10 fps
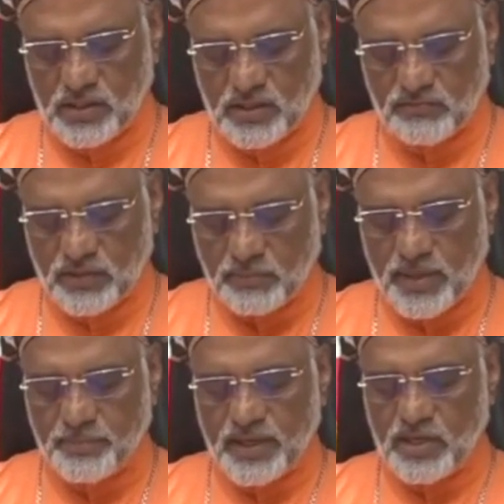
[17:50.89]
where
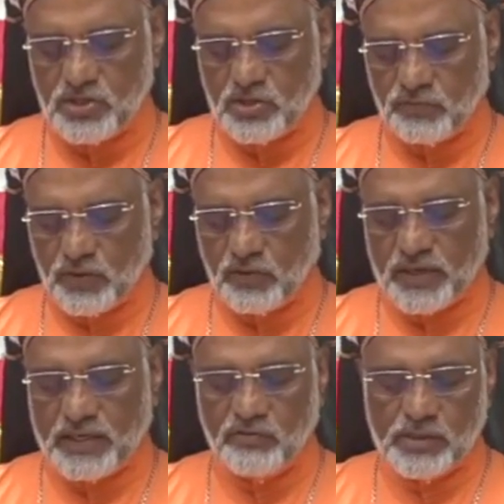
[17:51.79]
memories of our
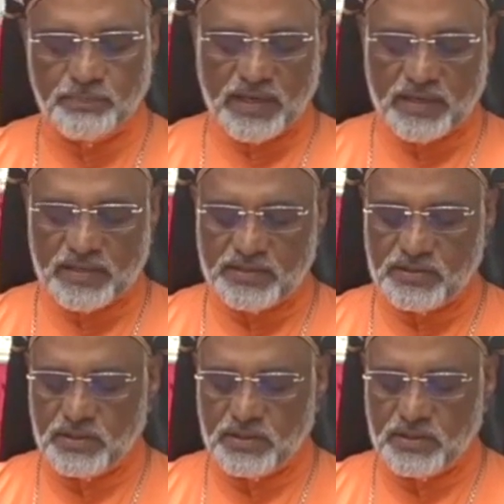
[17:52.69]
evil past